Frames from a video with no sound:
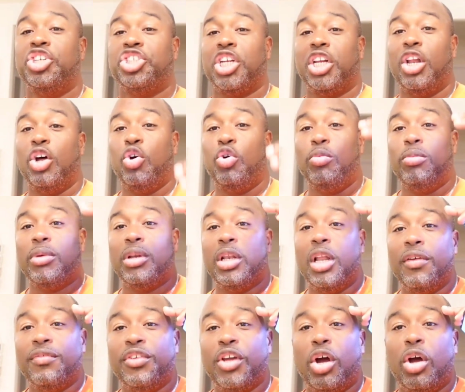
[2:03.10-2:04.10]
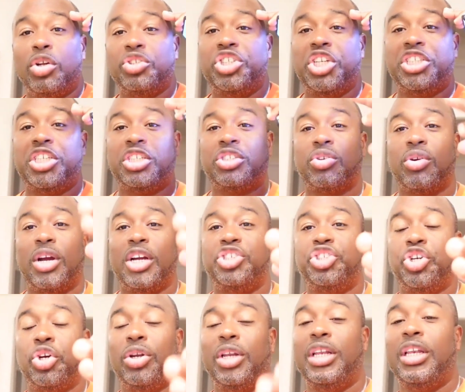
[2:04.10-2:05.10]
shalom love y'all jesus christ
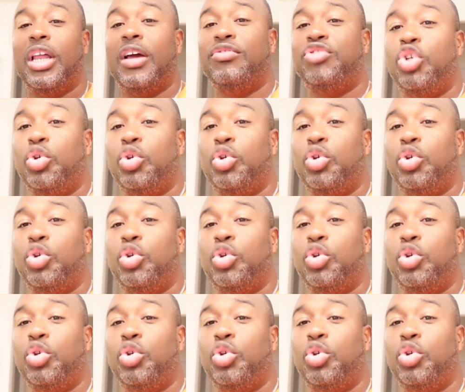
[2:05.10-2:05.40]
surely loves